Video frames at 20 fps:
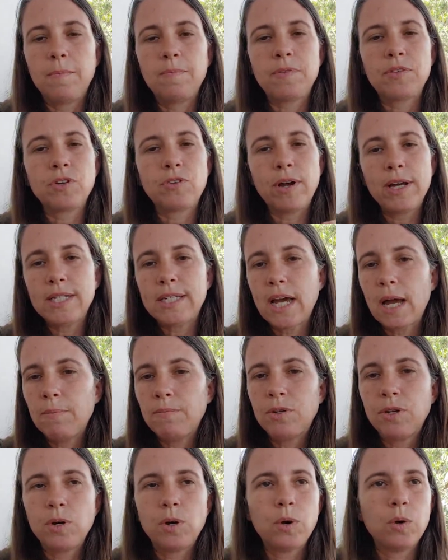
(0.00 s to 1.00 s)
It's a great
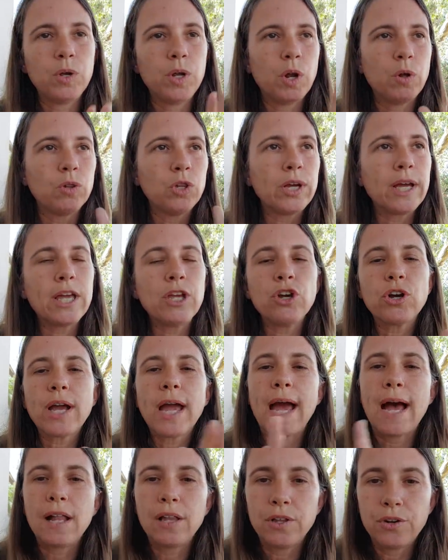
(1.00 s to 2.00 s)
time to, you know, look at your
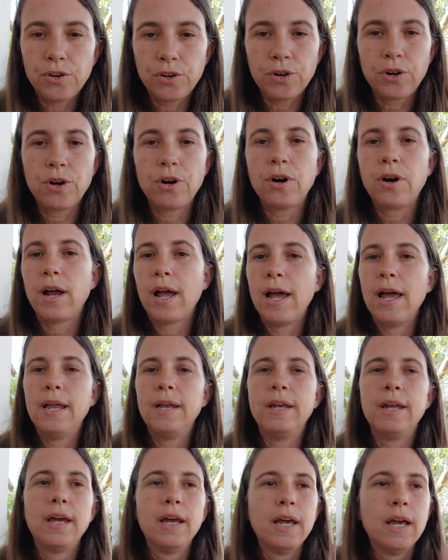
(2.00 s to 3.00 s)
calendar
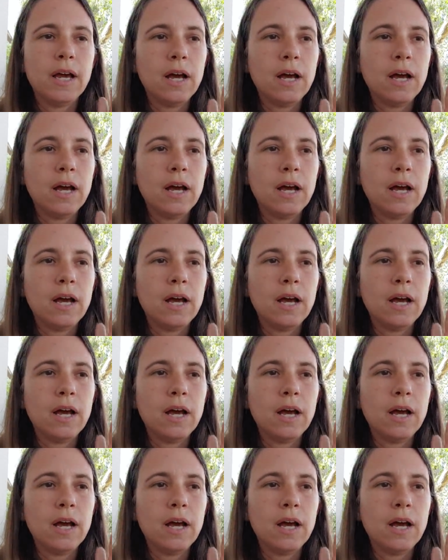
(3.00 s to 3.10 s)
and